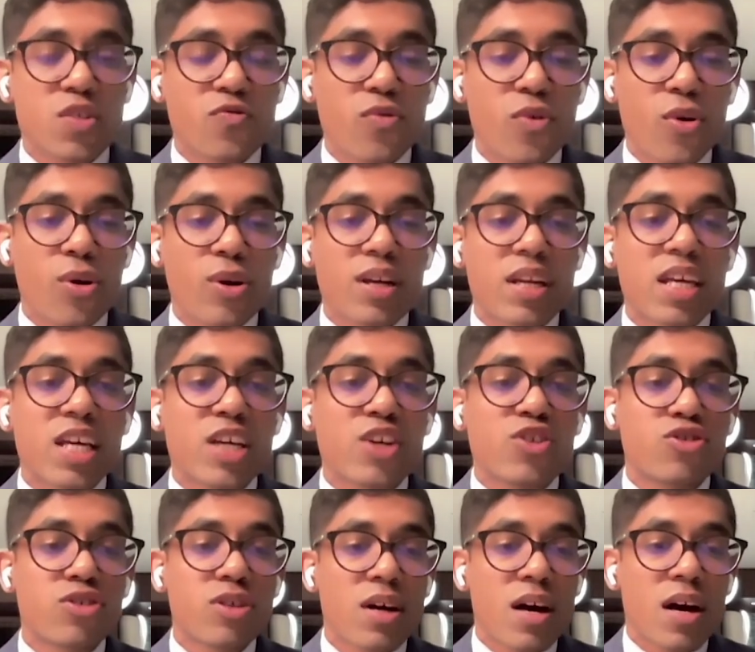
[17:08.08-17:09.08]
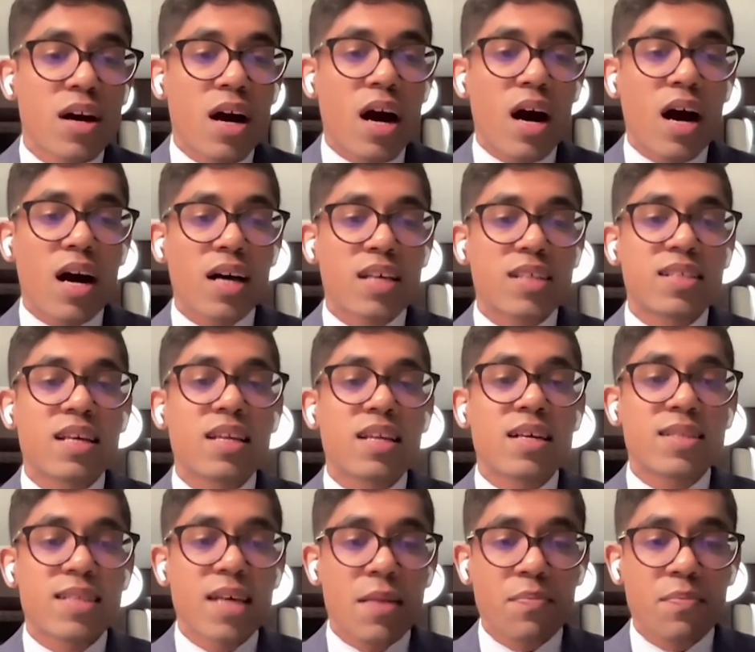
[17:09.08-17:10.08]
for niche
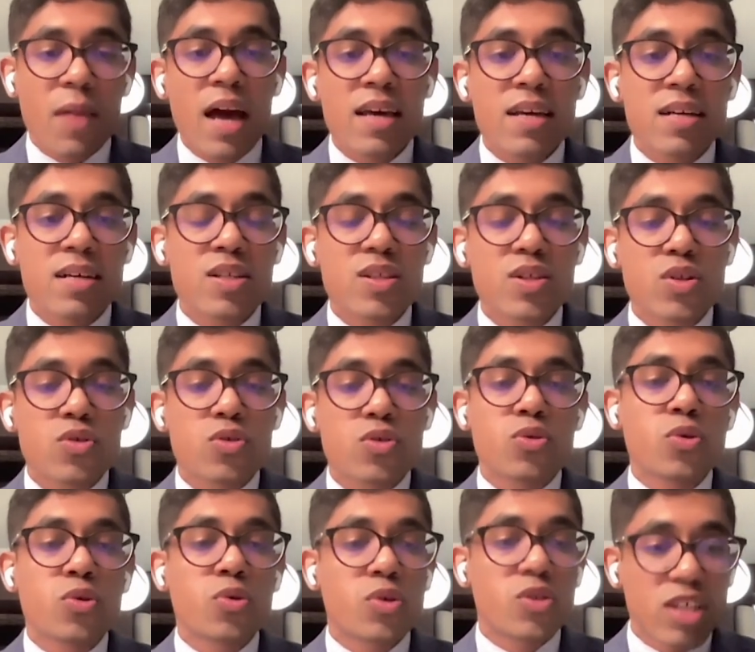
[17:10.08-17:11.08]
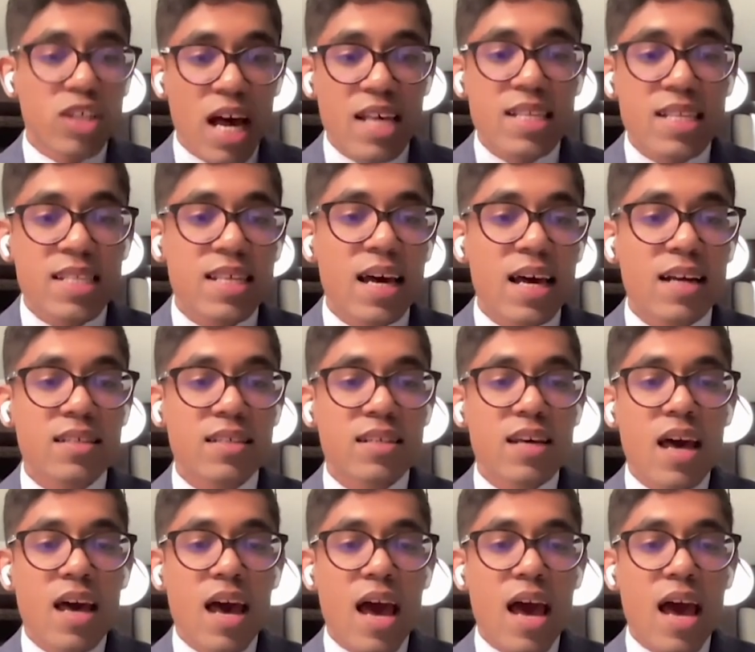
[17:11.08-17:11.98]
sellers and buyers to transact,